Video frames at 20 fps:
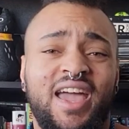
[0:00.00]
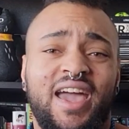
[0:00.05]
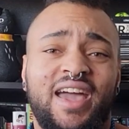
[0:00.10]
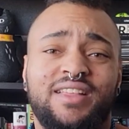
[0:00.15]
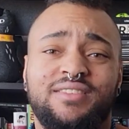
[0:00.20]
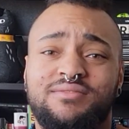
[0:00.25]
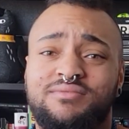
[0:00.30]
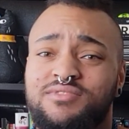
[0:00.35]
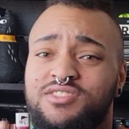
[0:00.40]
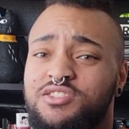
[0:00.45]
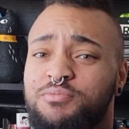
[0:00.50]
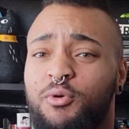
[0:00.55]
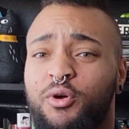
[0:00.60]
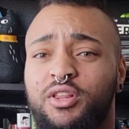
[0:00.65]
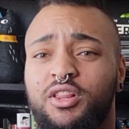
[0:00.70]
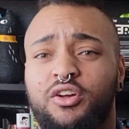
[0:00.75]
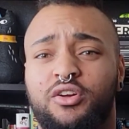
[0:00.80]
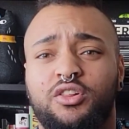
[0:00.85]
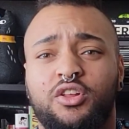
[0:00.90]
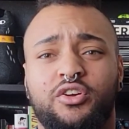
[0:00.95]
And
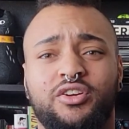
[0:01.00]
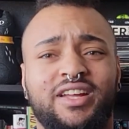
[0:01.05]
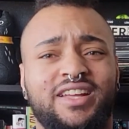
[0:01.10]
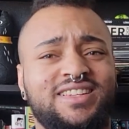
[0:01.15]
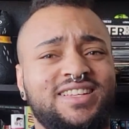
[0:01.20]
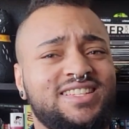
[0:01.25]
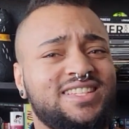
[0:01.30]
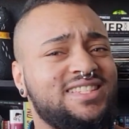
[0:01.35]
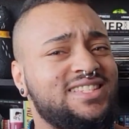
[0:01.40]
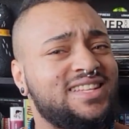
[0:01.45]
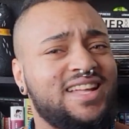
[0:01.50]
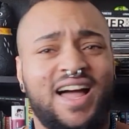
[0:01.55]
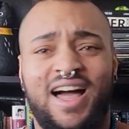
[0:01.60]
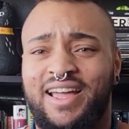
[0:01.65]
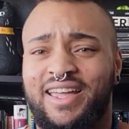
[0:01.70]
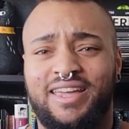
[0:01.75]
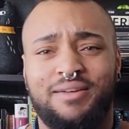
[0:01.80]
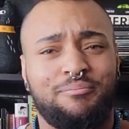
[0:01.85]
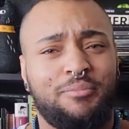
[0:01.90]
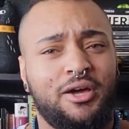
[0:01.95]
spoiler alert, it does
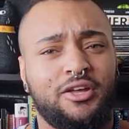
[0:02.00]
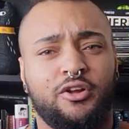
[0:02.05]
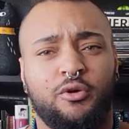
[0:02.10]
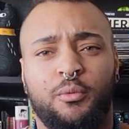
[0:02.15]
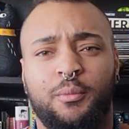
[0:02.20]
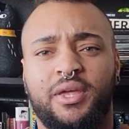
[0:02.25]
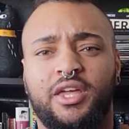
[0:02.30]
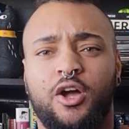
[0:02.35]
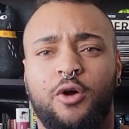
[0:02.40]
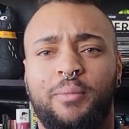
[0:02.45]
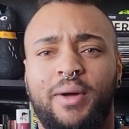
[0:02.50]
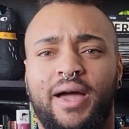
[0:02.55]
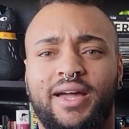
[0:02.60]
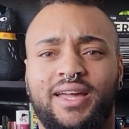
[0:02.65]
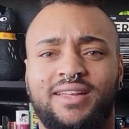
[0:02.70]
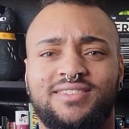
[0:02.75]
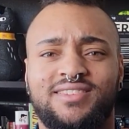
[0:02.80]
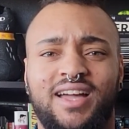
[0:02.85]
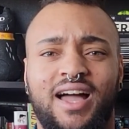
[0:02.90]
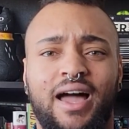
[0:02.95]
not get better when we go back
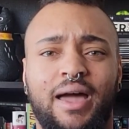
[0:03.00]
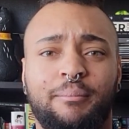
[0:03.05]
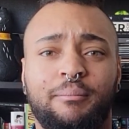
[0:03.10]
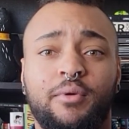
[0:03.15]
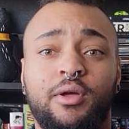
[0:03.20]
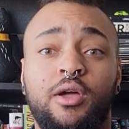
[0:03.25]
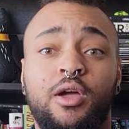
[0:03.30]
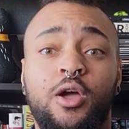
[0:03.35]
in time.